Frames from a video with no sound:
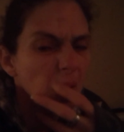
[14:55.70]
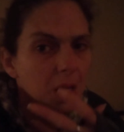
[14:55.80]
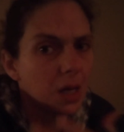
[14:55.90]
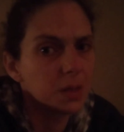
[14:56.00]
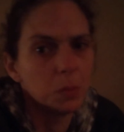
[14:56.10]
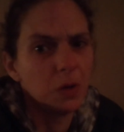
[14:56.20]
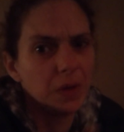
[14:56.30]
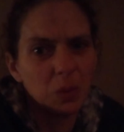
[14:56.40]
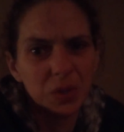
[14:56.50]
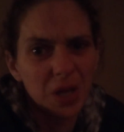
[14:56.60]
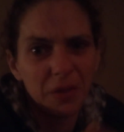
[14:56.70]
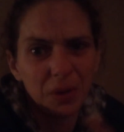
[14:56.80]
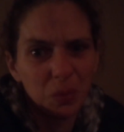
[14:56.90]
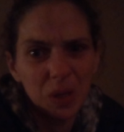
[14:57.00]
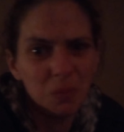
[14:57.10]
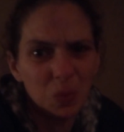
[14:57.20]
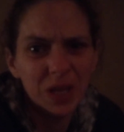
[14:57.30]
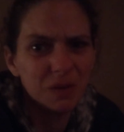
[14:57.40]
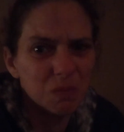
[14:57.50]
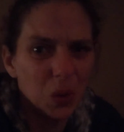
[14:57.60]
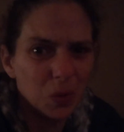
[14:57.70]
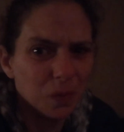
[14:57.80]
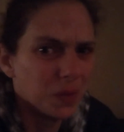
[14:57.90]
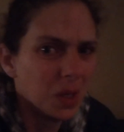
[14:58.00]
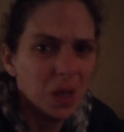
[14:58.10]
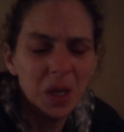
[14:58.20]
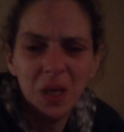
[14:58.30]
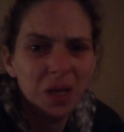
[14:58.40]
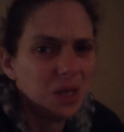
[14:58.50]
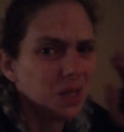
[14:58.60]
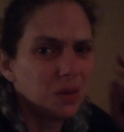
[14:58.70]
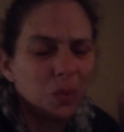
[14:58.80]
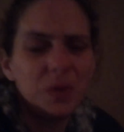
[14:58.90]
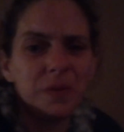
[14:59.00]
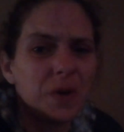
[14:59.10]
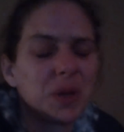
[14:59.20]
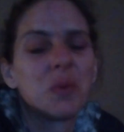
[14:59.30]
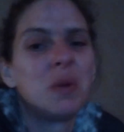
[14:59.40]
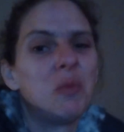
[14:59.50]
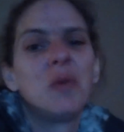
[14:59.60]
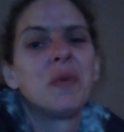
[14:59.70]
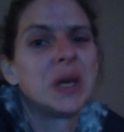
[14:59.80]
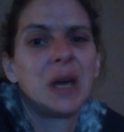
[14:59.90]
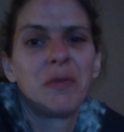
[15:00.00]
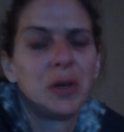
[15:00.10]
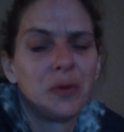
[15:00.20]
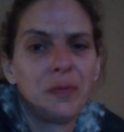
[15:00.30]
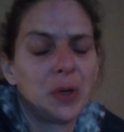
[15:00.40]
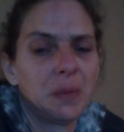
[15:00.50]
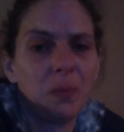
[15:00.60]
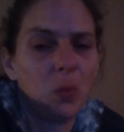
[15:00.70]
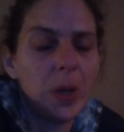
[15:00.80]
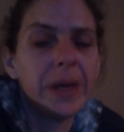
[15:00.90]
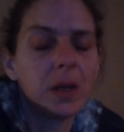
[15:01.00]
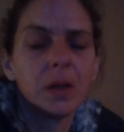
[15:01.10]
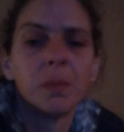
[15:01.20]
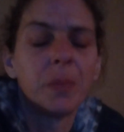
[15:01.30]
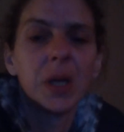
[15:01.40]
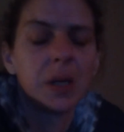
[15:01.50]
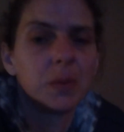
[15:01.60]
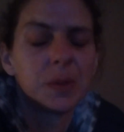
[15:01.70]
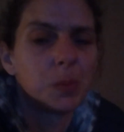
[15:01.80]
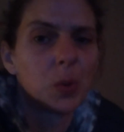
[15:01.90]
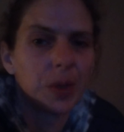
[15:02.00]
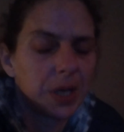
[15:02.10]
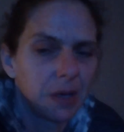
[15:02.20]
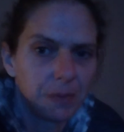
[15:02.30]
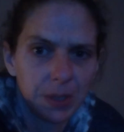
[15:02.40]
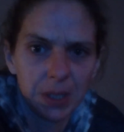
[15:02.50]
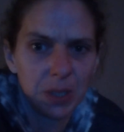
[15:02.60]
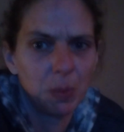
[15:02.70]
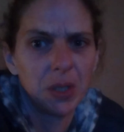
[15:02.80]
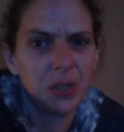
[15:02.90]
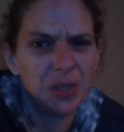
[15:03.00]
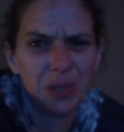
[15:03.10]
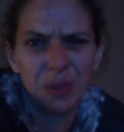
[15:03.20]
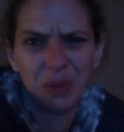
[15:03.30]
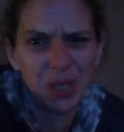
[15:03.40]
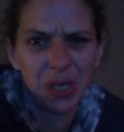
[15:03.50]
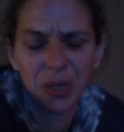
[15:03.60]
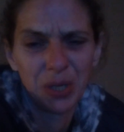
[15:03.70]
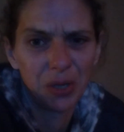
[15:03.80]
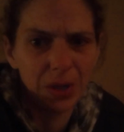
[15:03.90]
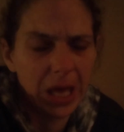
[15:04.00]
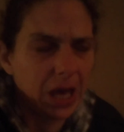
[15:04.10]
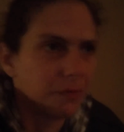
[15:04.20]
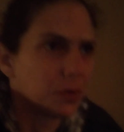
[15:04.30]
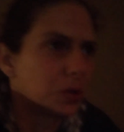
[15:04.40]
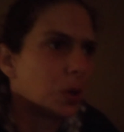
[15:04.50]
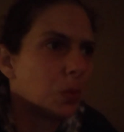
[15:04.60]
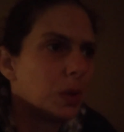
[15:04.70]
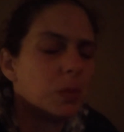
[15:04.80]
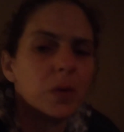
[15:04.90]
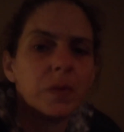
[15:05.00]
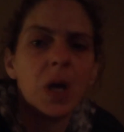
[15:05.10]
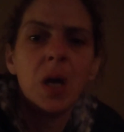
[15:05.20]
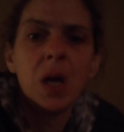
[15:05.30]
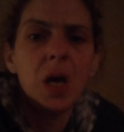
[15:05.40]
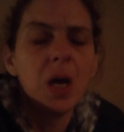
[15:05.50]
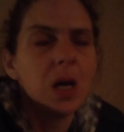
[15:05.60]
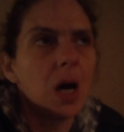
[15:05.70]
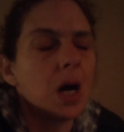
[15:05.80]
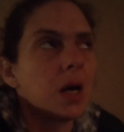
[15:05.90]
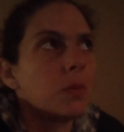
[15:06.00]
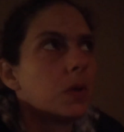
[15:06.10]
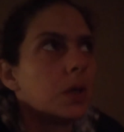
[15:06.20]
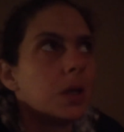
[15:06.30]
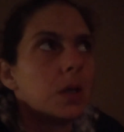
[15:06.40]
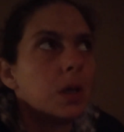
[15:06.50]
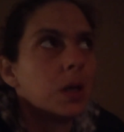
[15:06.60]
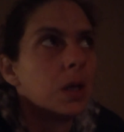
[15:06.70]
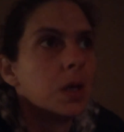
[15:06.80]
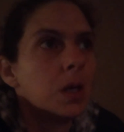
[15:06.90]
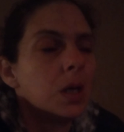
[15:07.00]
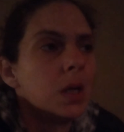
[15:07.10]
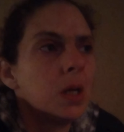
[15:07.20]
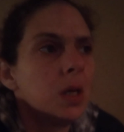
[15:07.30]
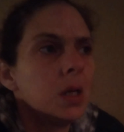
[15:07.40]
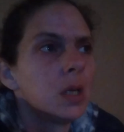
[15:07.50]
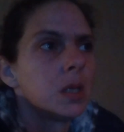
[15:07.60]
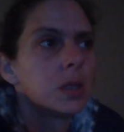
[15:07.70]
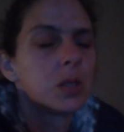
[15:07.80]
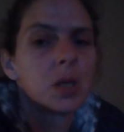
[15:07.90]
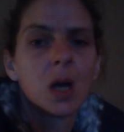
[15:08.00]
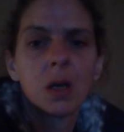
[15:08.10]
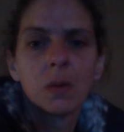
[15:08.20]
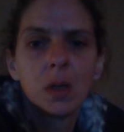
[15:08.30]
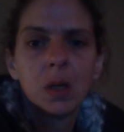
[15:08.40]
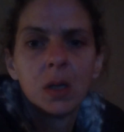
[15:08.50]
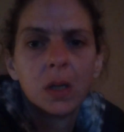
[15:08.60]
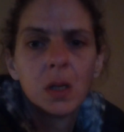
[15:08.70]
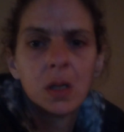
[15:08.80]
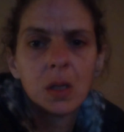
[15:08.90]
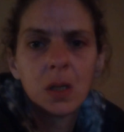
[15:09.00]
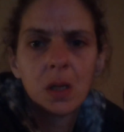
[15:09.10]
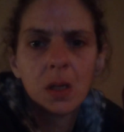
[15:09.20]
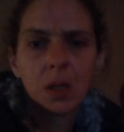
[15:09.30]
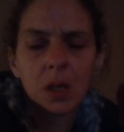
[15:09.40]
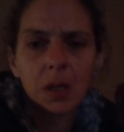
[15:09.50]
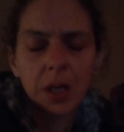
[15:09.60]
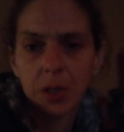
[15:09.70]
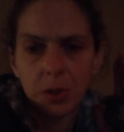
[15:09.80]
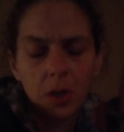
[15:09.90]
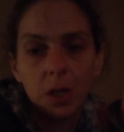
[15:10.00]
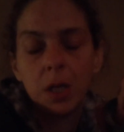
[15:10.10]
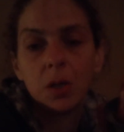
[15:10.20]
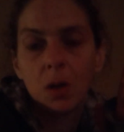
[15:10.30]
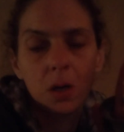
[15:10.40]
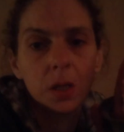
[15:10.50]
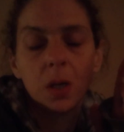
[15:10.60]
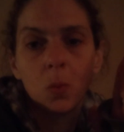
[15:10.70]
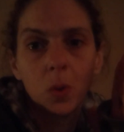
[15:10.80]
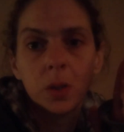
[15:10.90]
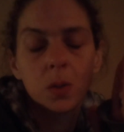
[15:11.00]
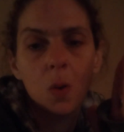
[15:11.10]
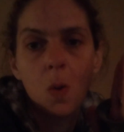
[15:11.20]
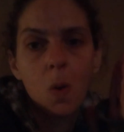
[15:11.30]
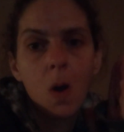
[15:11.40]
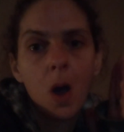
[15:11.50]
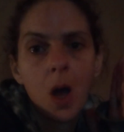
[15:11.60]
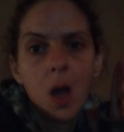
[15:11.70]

And us moving was nothing. We had moved We felt like we moved like every other fucking week, but it was like every 6 months to a year and a half or so we moved. I would start, like I started kindergarten at one school,